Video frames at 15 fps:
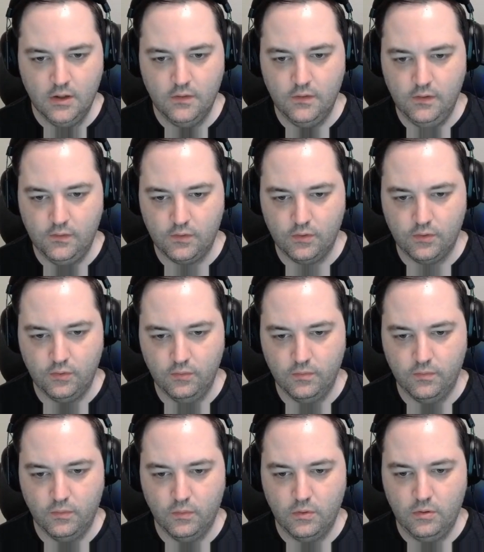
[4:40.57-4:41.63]
These are 2,
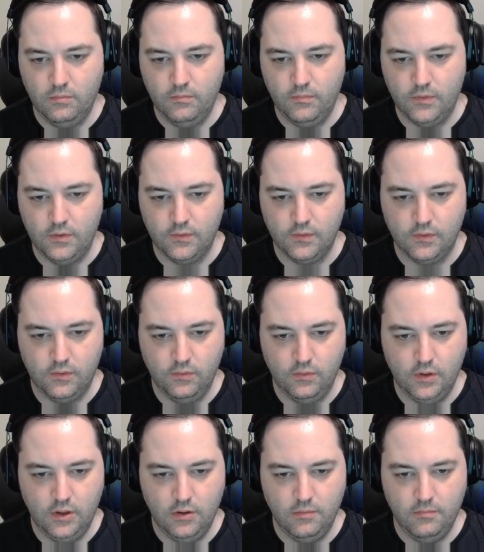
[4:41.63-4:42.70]
4. There's a 2
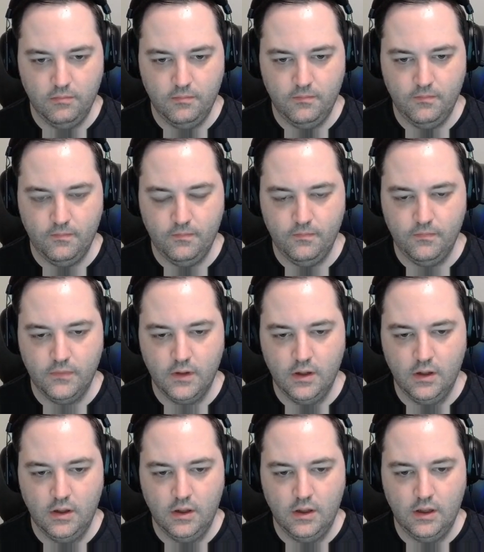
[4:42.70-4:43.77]
here.
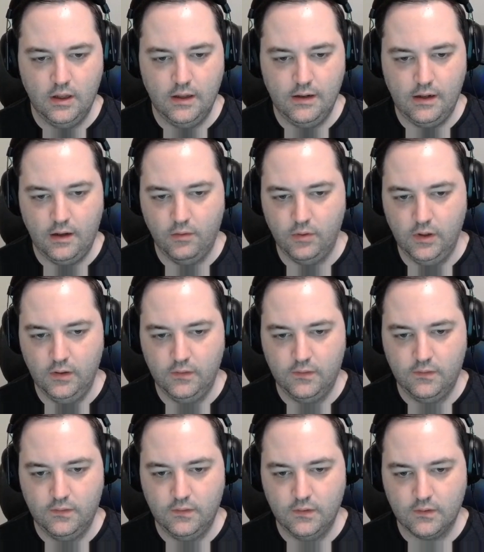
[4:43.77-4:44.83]
And now we need
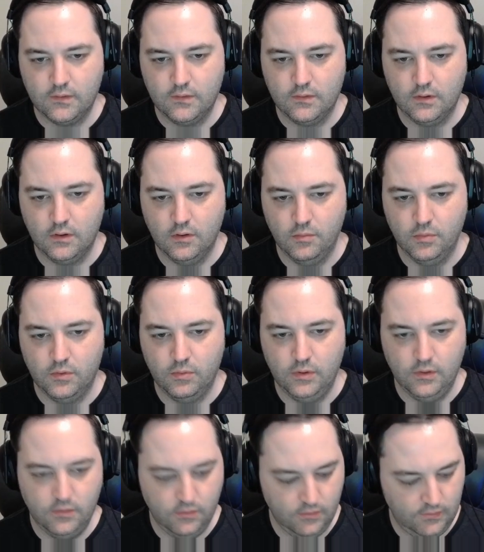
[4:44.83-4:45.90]
6 to go
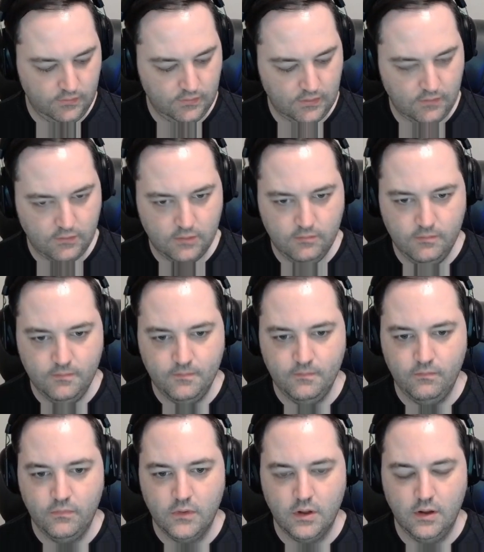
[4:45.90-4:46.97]
between 2 and 7.
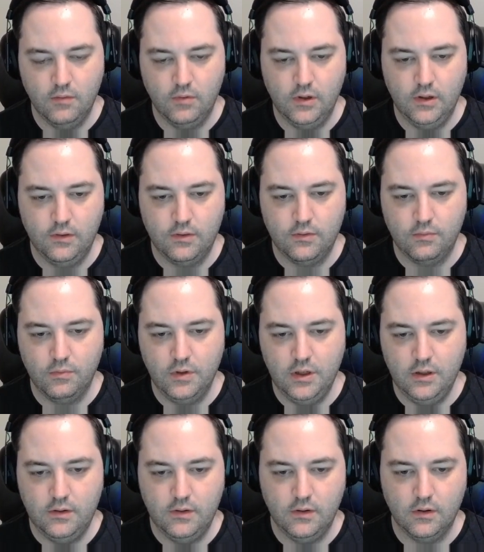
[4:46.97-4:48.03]
And we need
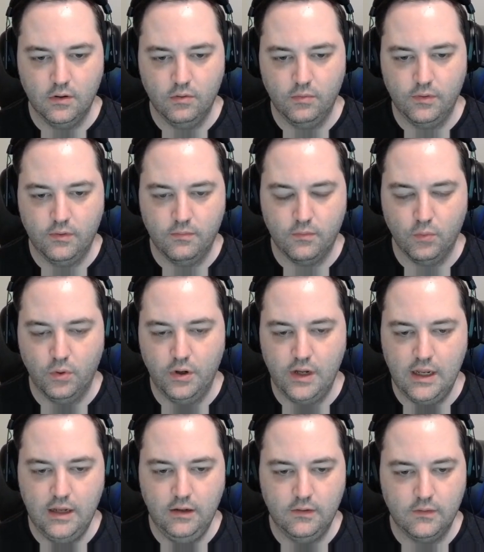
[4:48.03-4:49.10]
3 to go with 4 and
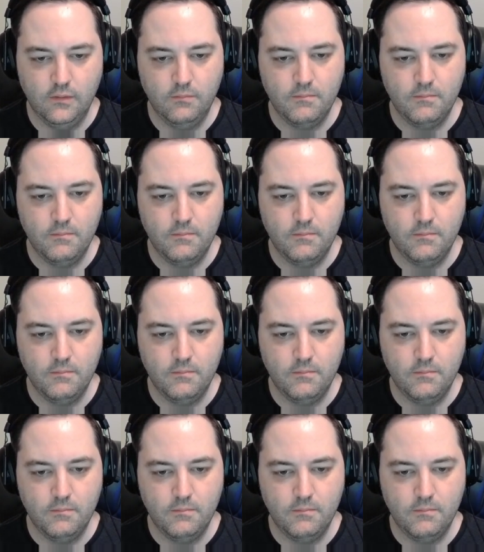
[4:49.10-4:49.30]
8.